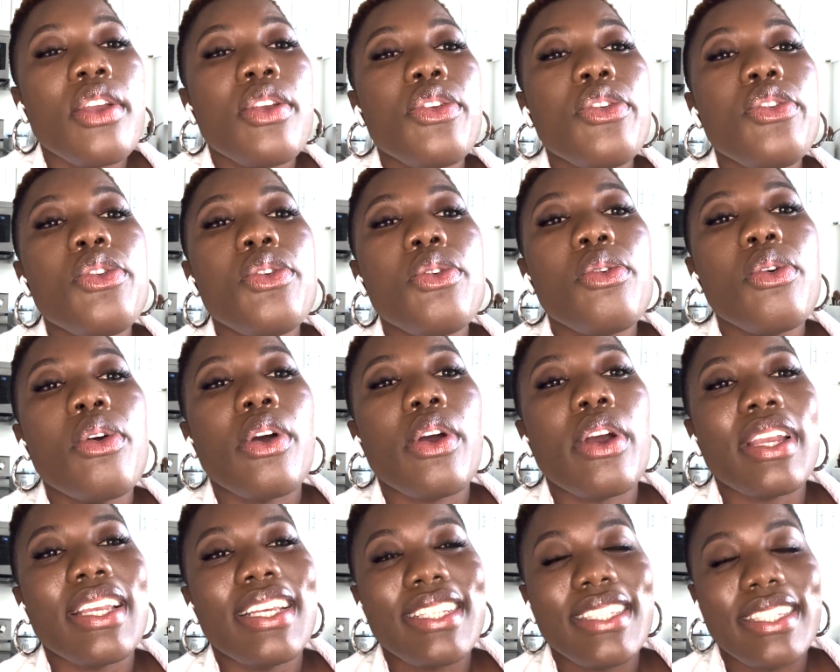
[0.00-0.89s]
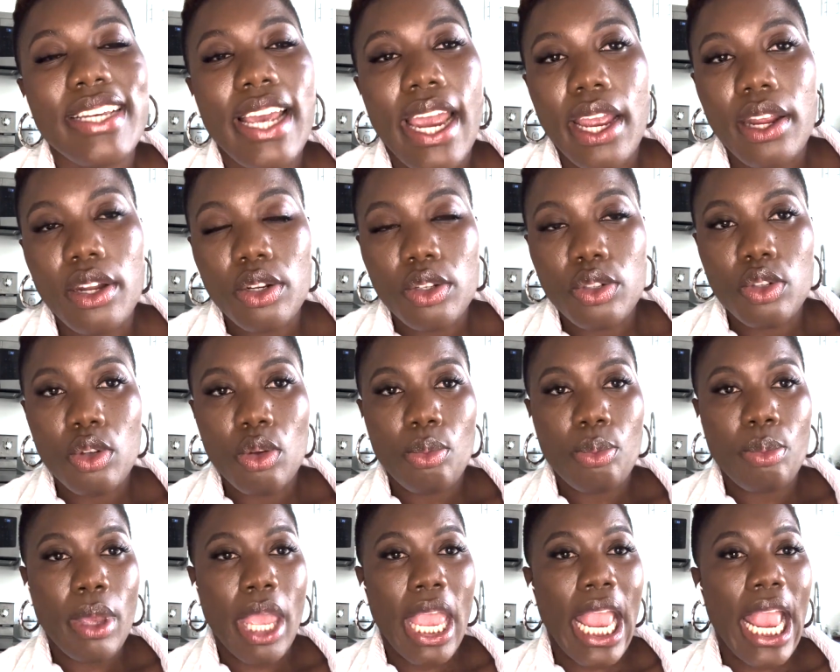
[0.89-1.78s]
you are entitled to
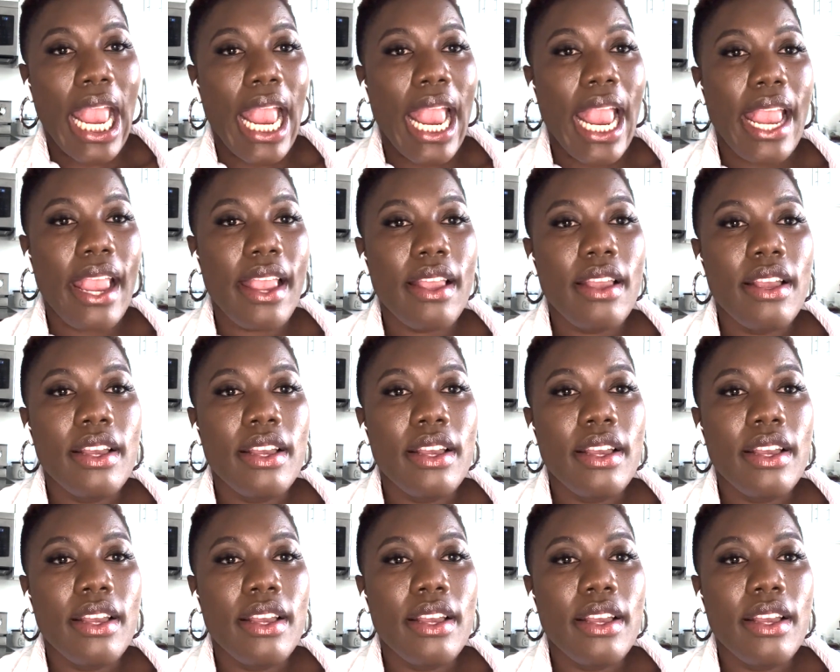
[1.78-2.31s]
pay